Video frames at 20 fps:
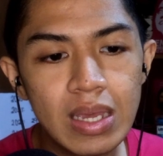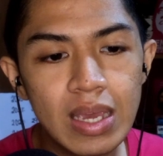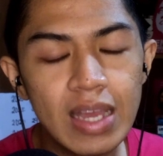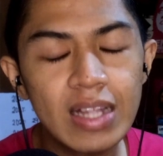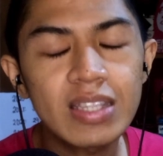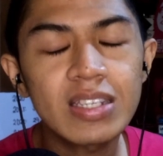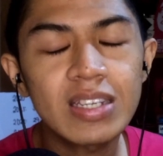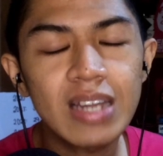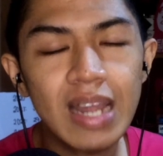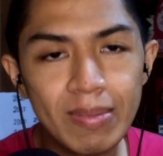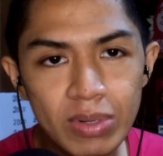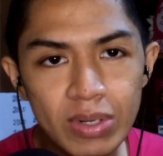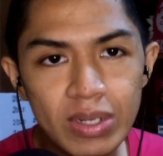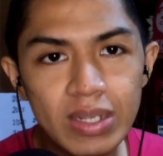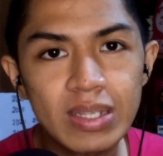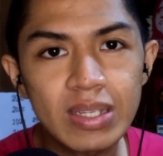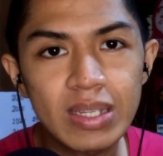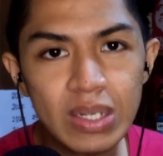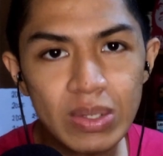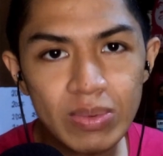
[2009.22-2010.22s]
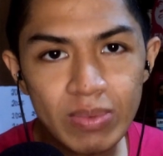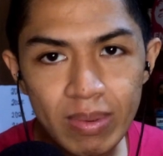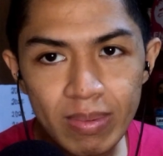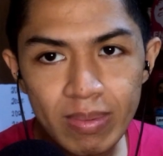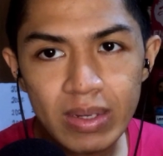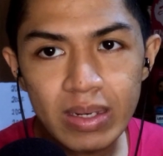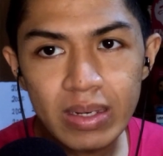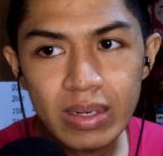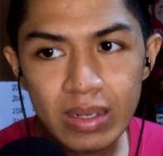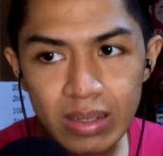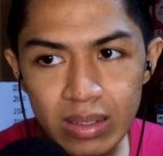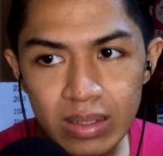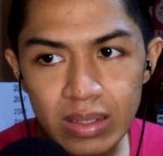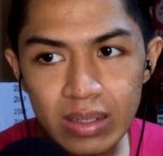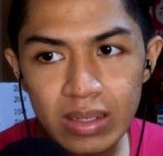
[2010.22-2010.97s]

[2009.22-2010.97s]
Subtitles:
It's time to listen to women.